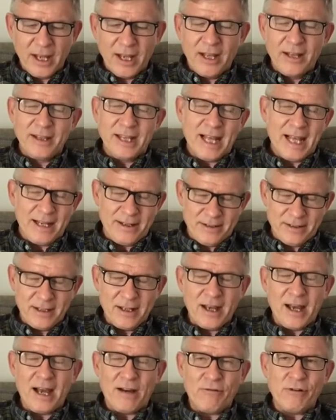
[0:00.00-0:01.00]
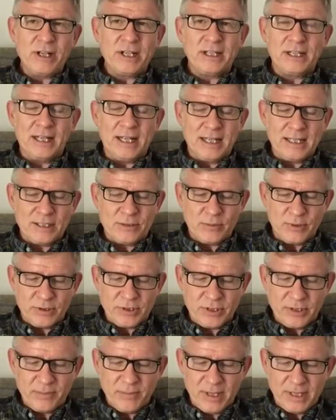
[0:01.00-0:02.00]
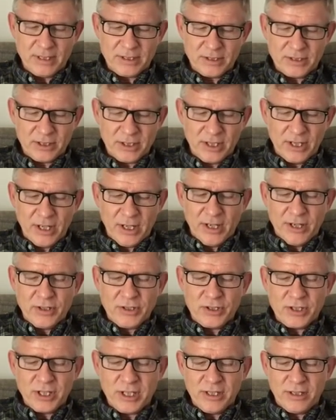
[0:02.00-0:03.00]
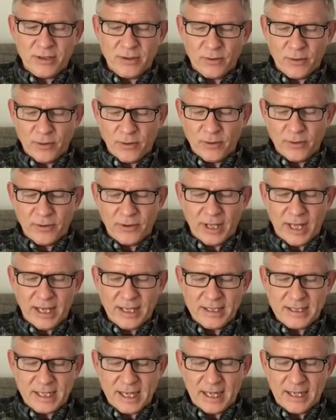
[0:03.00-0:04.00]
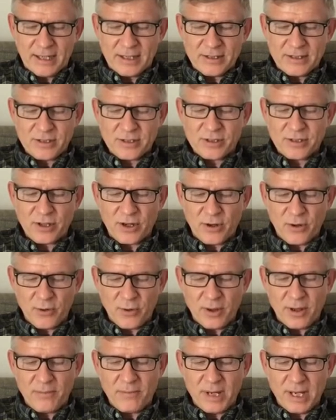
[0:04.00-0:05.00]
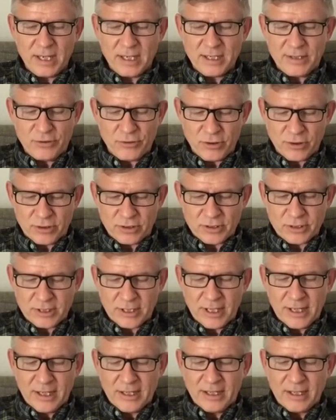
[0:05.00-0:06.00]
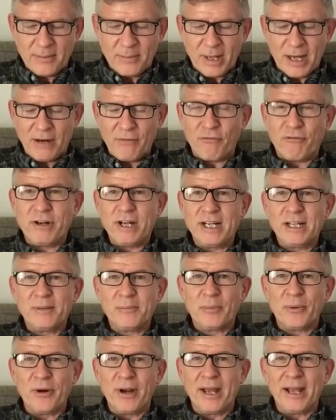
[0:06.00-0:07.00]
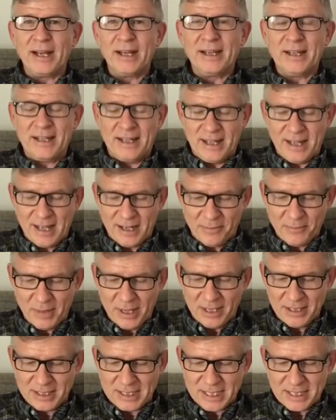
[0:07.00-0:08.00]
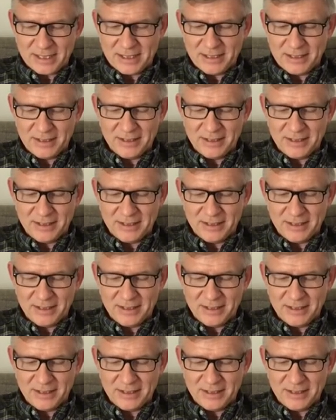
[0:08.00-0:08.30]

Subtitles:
Then I realised what she meant. She thought that I'd taken so many drugs that my real brain had melted.